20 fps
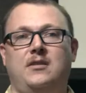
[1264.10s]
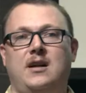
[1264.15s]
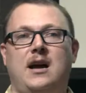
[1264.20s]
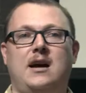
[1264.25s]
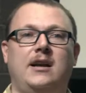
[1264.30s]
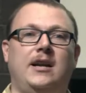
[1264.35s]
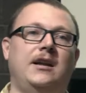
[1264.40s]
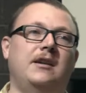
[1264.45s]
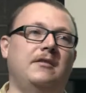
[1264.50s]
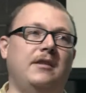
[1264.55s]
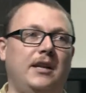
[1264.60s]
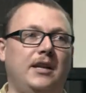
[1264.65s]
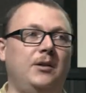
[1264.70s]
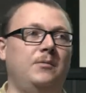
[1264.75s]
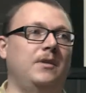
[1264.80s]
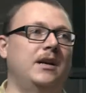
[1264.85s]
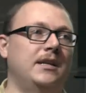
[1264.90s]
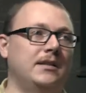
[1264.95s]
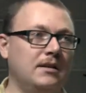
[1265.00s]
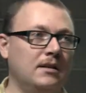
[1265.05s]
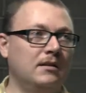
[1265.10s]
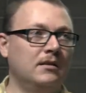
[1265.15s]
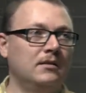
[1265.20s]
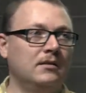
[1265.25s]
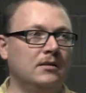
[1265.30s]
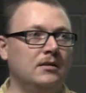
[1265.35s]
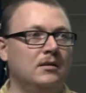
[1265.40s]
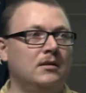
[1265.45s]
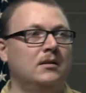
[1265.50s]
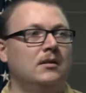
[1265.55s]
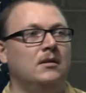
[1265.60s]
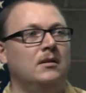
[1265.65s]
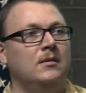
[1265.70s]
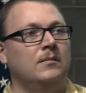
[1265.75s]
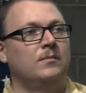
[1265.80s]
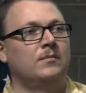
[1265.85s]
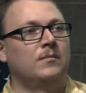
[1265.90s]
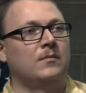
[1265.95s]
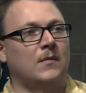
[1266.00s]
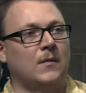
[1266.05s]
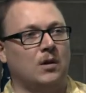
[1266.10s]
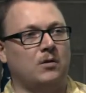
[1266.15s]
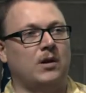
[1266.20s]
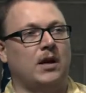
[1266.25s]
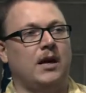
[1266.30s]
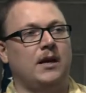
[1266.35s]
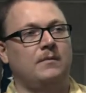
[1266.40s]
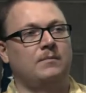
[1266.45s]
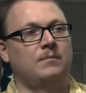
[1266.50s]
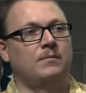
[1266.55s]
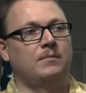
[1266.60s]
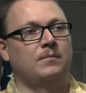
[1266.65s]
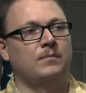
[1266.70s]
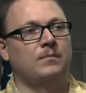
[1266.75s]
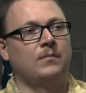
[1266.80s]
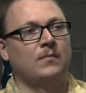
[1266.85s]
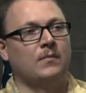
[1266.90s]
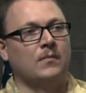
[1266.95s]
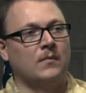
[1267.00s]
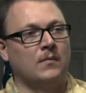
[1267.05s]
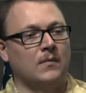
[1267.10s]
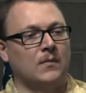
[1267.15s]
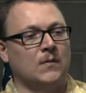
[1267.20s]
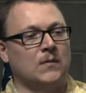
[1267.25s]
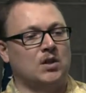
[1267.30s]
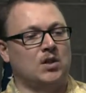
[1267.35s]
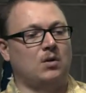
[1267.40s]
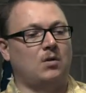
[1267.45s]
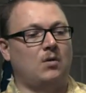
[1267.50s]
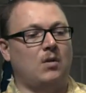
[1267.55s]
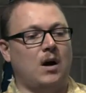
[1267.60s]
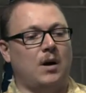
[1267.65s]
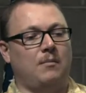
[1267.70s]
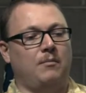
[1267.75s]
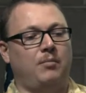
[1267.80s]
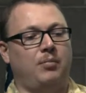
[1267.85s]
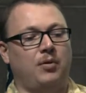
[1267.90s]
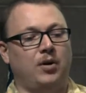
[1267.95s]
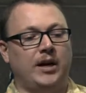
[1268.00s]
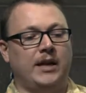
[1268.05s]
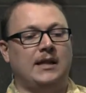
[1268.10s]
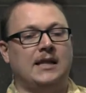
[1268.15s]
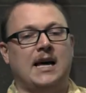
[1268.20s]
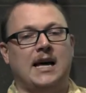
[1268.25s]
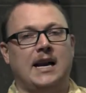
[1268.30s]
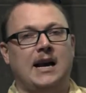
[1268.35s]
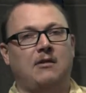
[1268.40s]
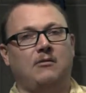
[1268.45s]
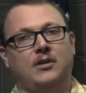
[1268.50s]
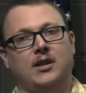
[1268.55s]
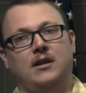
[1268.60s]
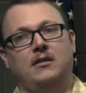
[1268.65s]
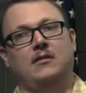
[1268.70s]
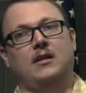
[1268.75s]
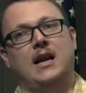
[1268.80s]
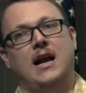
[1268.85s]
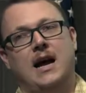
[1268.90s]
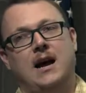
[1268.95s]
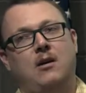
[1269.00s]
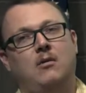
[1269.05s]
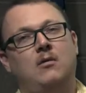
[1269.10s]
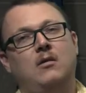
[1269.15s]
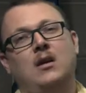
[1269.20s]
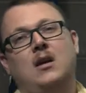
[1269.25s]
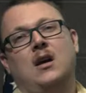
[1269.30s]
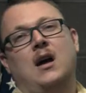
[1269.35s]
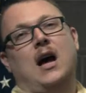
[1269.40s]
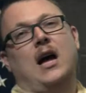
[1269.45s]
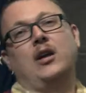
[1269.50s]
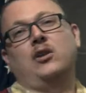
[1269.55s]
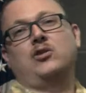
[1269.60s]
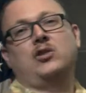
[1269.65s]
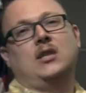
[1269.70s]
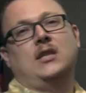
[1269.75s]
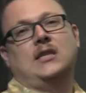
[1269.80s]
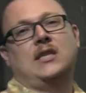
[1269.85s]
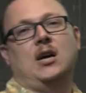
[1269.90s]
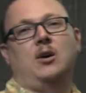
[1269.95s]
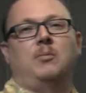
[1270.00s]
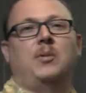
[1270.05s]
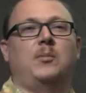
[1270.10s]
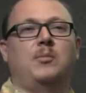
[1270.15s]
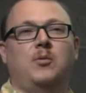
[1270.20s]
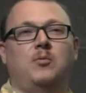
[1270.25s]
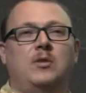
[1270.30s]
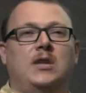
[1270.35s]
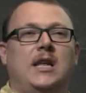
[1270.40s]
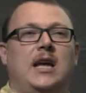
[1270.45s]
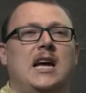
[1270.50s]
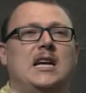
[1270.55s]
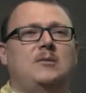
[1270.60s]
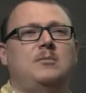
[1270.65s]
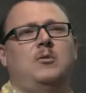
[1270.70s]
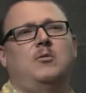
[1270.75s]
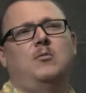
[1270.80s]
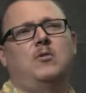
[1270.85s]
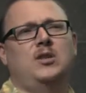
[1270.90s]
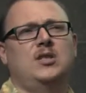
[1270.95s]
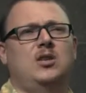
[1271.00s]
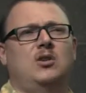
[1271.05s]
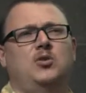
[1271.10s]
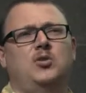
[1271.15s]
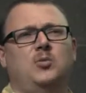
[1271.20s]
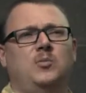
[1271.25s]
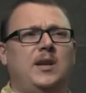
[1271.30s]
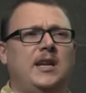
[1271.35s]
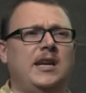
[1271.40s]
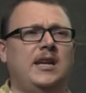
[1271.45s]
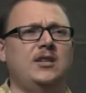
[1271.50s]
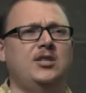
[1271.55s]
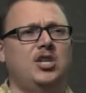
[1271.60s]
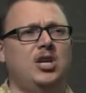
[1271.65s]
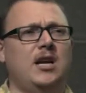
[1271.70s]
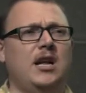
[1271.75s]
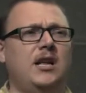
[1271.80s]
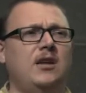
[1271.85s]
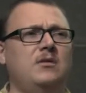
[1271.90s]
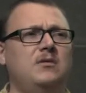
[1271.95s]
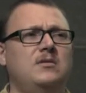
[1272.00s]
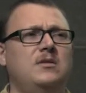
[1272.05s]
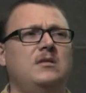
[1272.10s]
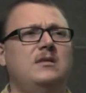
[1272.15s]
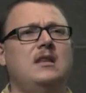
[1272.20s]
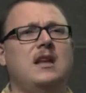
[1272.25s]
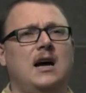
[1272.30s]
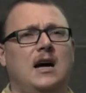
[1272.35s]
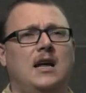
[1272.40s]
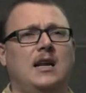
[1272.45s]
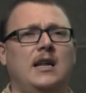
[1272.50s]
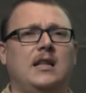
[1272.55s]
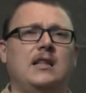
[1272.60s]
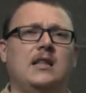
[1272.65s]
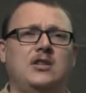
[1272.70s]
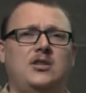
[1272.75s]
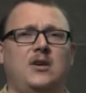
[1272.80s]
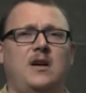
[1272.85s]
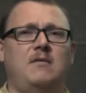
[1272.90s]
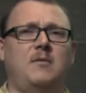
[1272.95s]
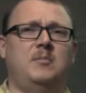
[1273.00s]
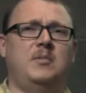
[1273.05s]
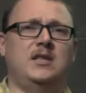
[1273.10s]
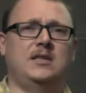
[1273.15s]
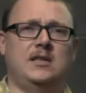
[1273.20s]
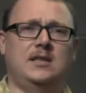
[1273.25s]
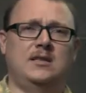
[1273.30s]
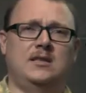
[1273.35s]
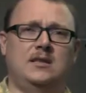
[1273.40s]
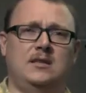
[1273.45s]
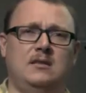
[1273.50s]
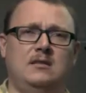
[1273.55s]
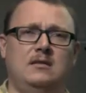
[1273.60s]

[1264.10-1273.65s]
out of here anyways. Okay? So I'm putting that out there now. I usually tell people when they ask me, well, what social media should I use? None unless you have a business.